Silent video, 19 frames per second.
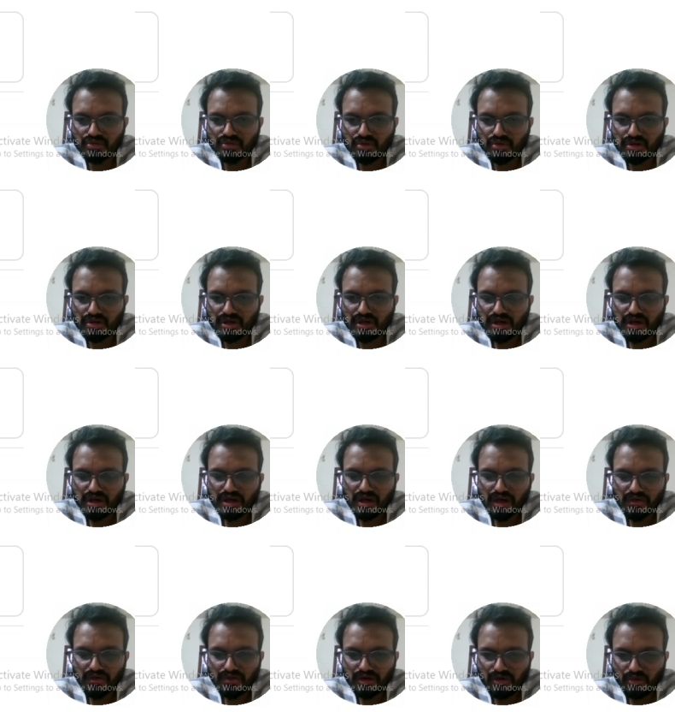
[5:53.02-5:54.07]
our
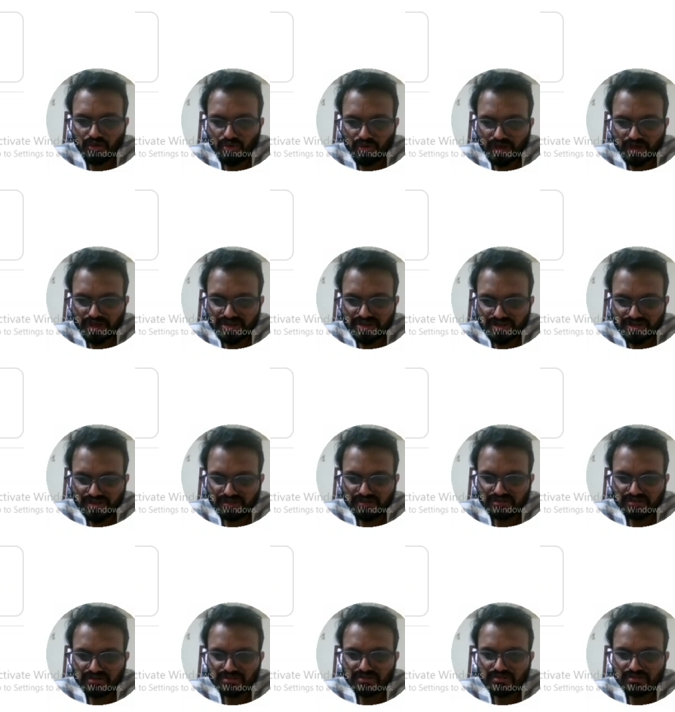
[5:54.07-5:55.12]
location,
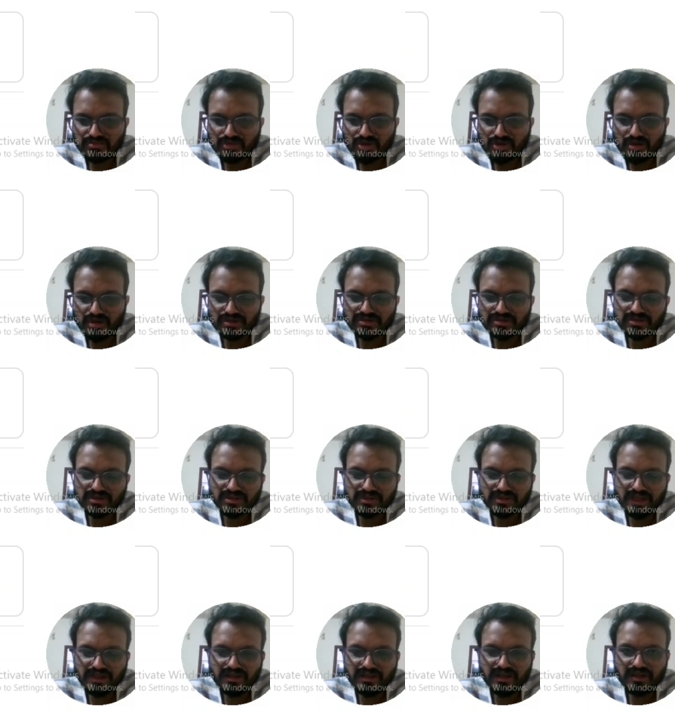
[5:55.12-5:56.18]
because that time
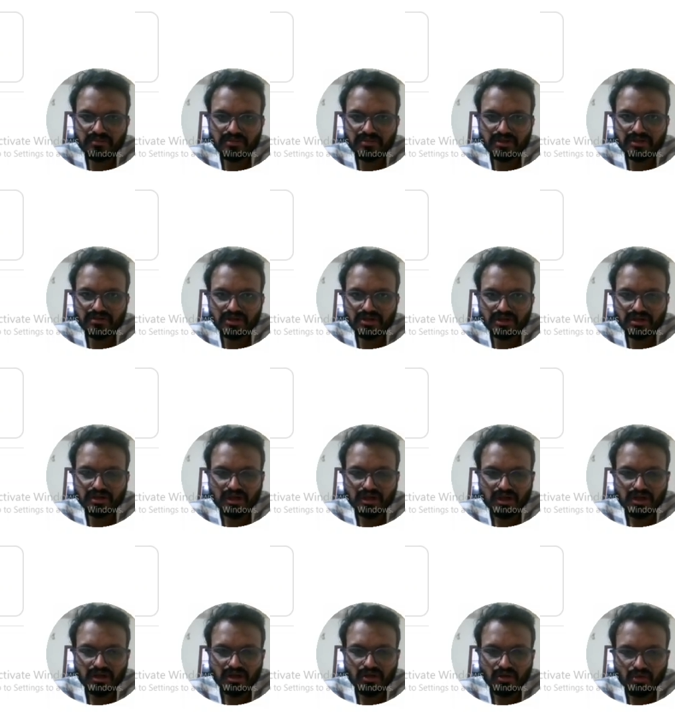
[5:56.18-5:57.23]
our
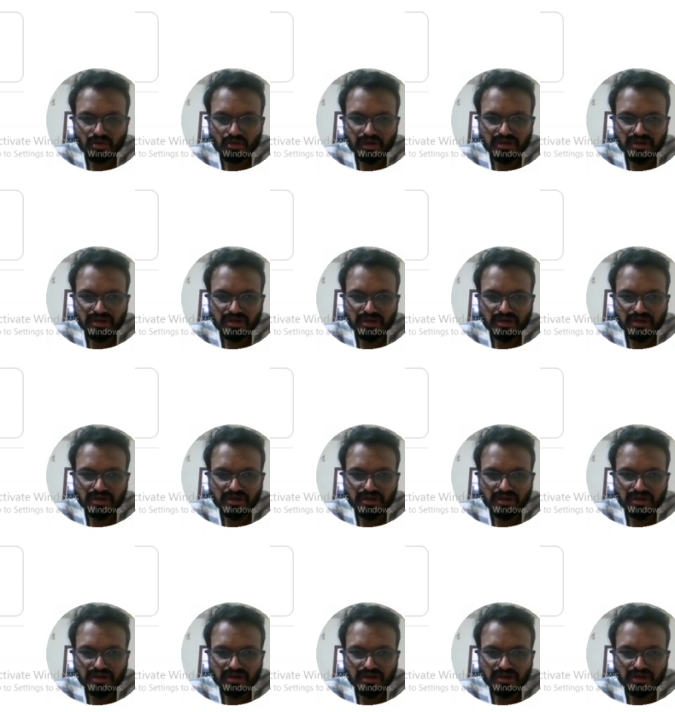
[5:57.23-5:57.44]
location